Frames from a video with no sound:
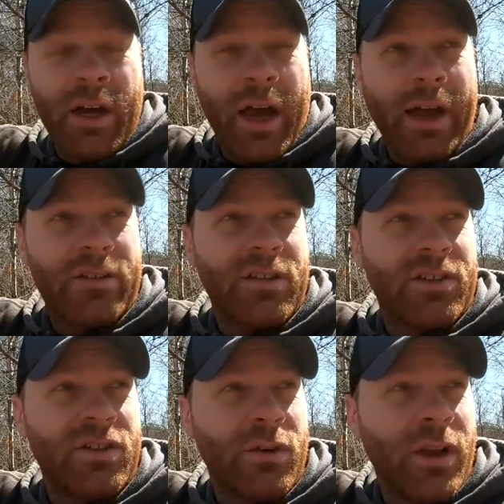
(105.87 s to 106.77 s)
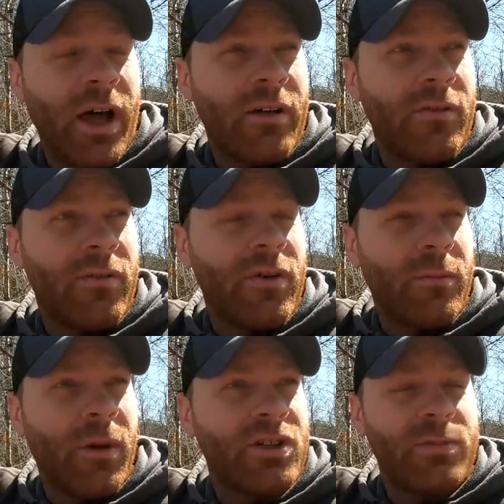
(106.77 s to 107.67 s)
access to a lot of
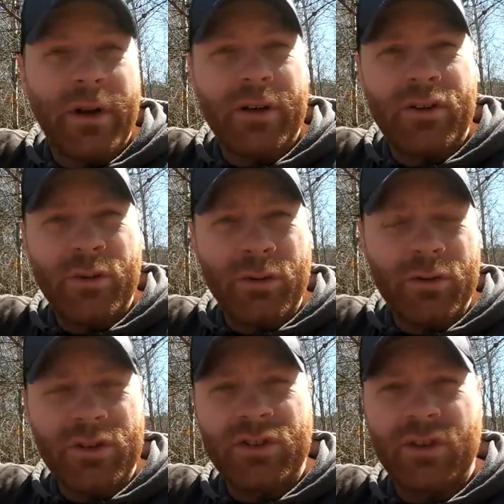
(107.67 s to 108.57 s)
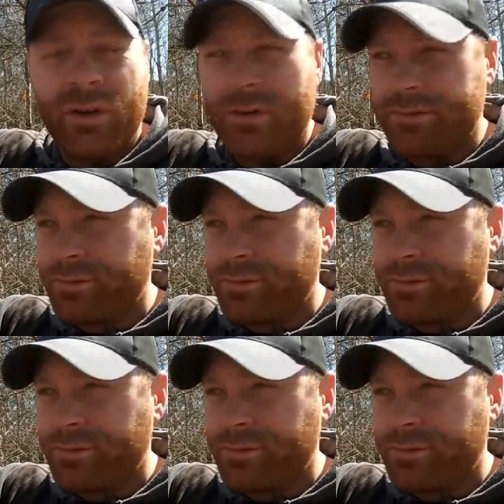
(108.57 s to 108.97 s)
much better tools. So